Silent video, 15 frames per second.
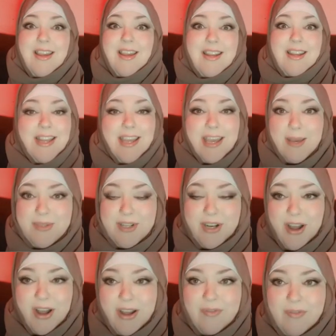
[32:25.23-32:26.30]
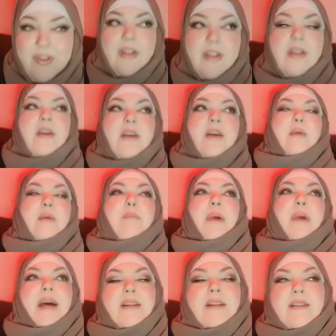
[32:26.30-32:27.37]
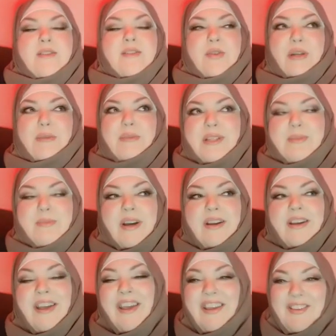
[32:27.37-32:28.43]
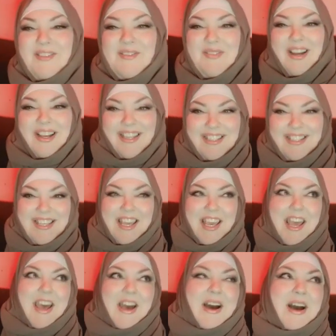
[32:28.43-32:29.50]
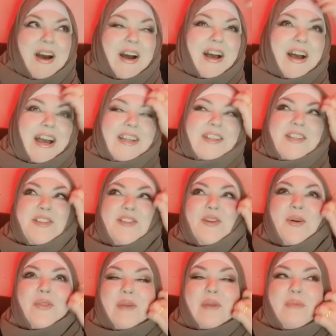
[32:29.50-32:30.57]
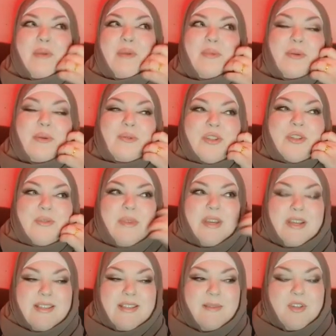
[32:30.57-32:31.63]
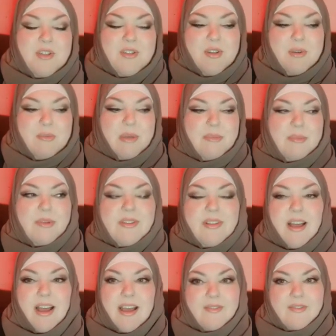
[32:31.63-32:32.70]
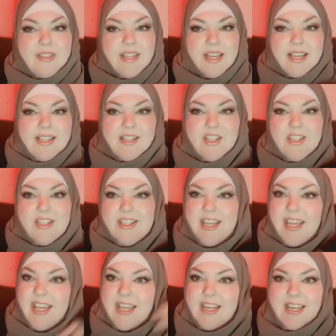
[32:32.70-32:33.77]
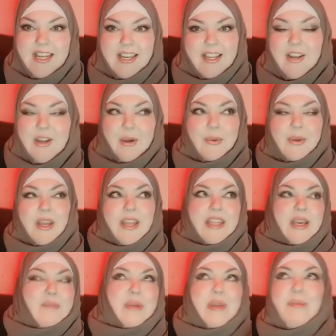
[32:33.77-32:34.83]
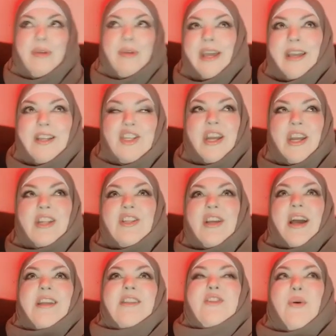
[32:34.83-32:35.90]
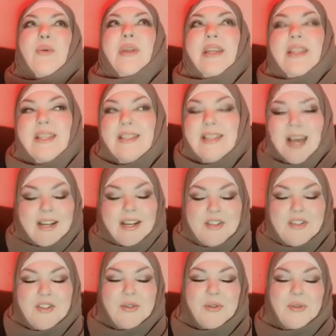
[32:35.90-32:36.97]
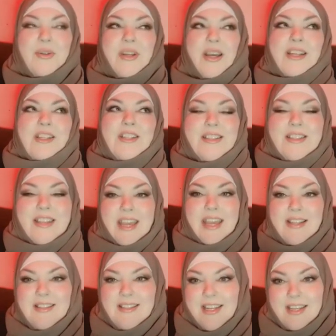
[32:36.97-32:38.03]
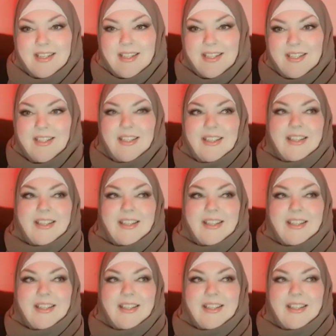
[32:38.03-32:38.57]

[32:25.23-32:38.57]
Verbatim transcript: And I kept it off. But, sorry to be smug, but I just don't like people who just make assumptions on people's lives. Like, it's just like, you know, that people can't change. I don't like this attitude. I just can't stand it.